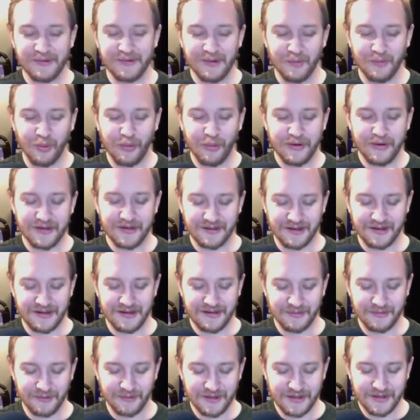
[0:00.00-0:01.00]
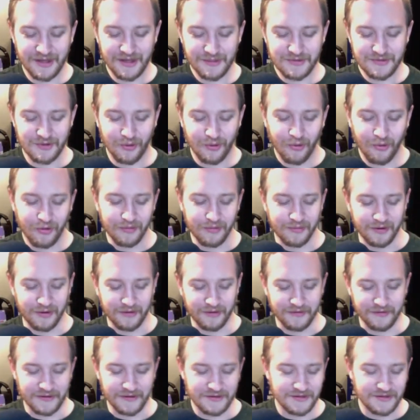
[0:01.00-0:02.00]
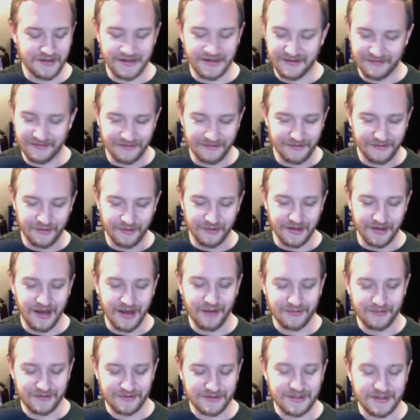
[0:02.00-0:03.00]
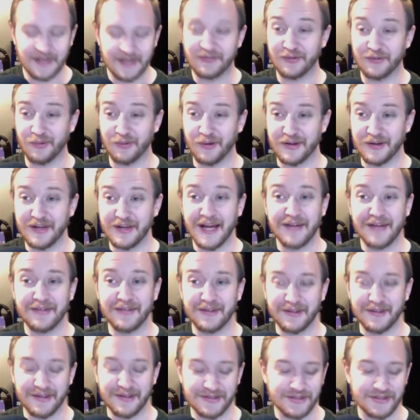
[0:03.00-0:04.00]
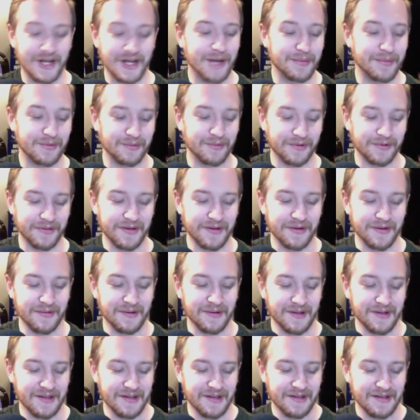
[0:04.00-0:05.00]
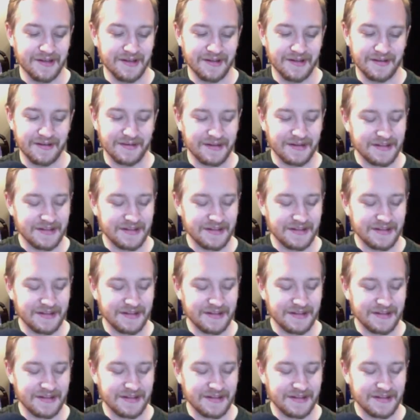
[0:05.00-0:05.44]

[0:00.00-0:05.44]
when it, like when it comes to horror movies, and oh yeah, I definitely want to dive into this topic with you. It